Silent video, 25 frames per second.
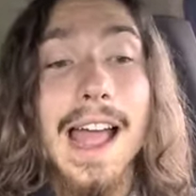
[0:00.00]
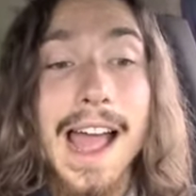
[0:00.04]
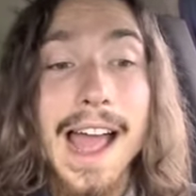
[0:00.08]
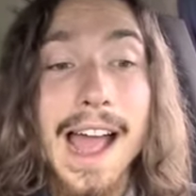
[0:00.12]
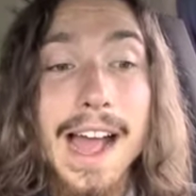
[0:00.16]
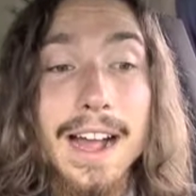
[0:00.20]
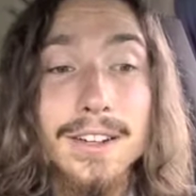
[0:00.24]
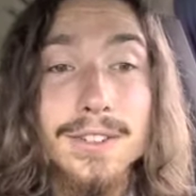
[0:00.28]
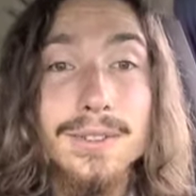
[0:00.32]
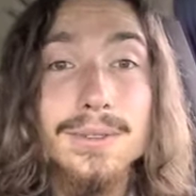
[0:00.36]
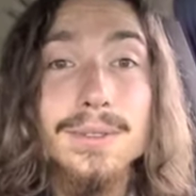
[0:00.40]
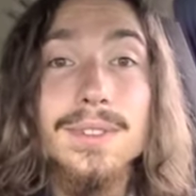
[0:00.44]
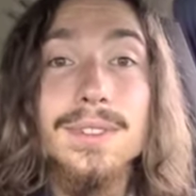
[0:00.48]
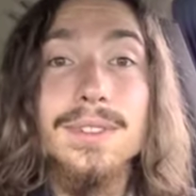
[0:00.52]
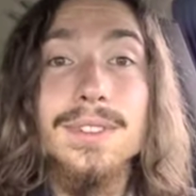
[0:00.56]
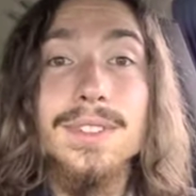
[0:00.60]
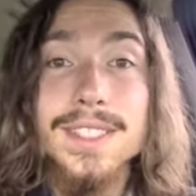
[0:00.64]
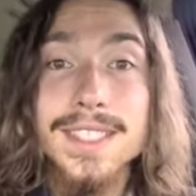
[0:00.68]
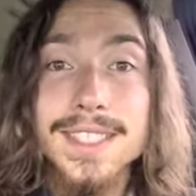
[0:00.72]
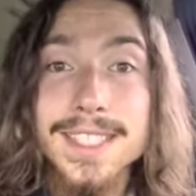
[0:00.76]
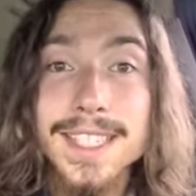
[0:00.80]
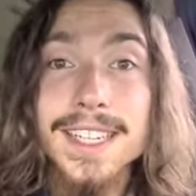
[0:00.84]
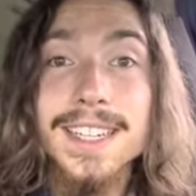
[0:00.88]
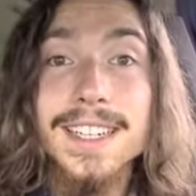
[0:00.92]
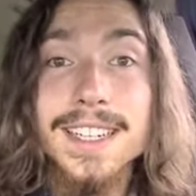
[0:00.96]
actual
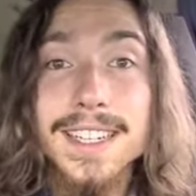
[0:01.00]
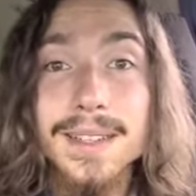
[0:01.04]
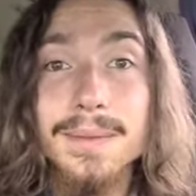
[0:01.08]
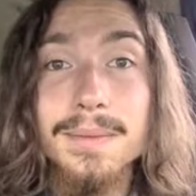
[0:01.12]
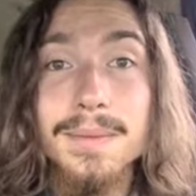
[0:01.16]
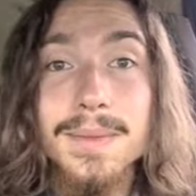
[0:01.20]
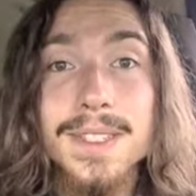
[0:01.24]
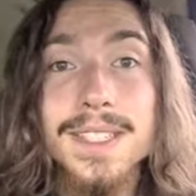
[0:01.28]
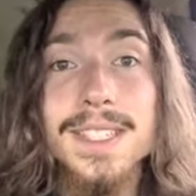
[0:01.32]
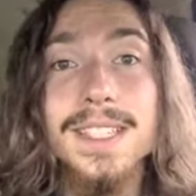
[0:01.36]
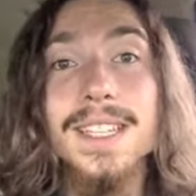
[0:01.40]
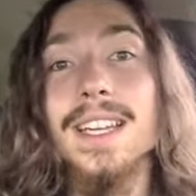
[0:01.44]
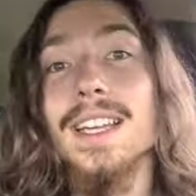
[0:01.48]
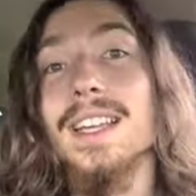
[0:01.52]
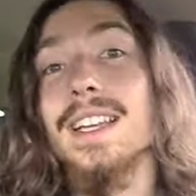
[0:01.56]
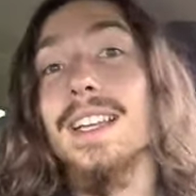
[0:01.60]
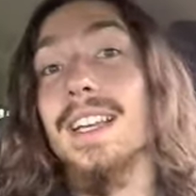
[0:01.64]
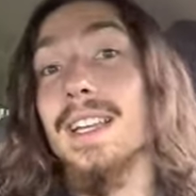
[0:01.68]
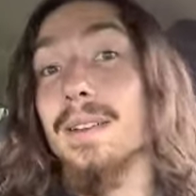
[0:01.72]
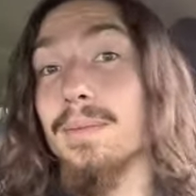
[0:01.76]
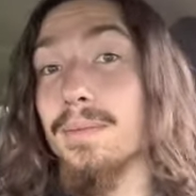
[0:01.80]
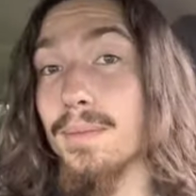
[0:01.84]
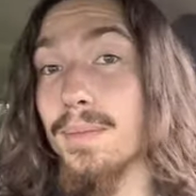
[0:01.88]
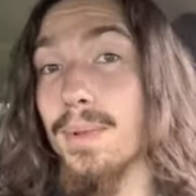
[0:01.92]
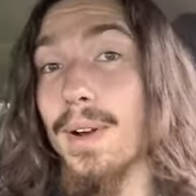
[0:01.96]
synonyms
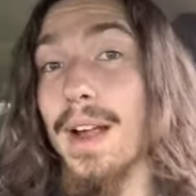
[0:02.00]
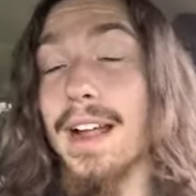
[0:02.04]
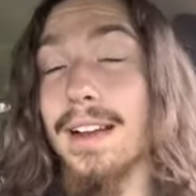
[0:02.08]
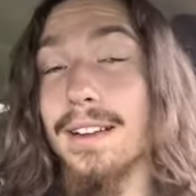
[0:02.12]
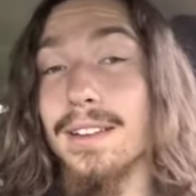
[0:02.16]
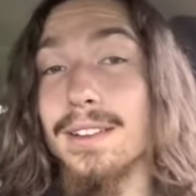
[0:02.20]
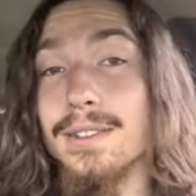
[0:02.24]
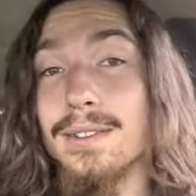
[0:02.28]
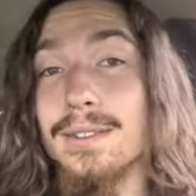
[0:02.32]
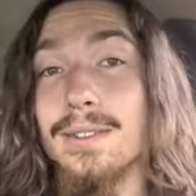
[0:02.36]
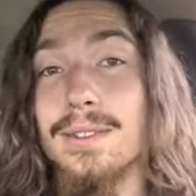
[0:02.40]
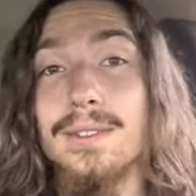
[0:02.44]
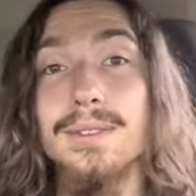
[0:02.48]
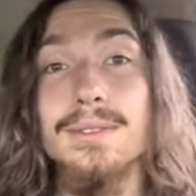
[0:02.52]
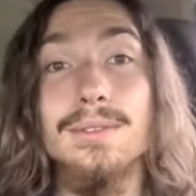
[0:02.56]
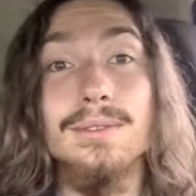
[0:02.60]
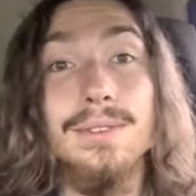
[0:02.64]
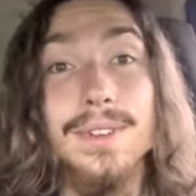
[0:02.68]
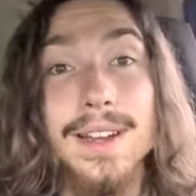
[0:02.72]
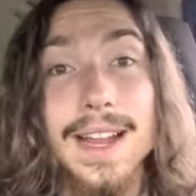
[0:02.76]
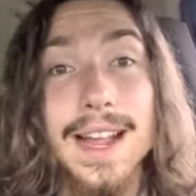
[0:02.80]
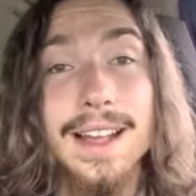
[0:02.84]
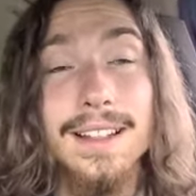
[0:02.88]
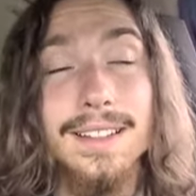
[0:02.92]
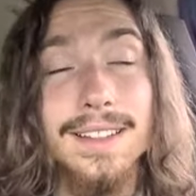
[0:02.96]
in practical
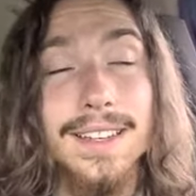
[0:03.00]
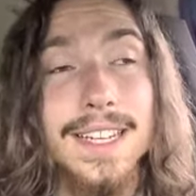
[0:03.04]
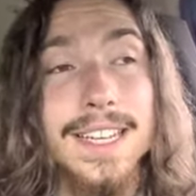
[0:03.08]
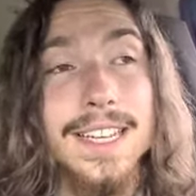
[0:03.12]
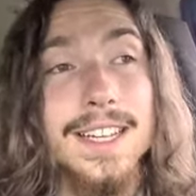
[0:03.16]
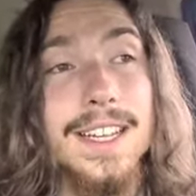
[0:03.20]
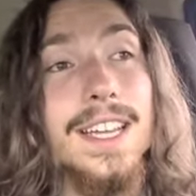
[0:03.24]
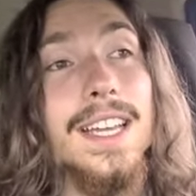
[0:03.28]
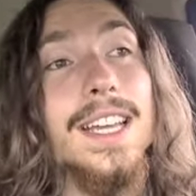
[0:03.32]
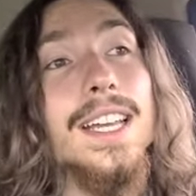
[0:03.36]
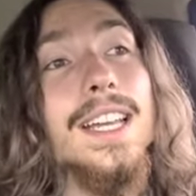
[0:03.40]
reality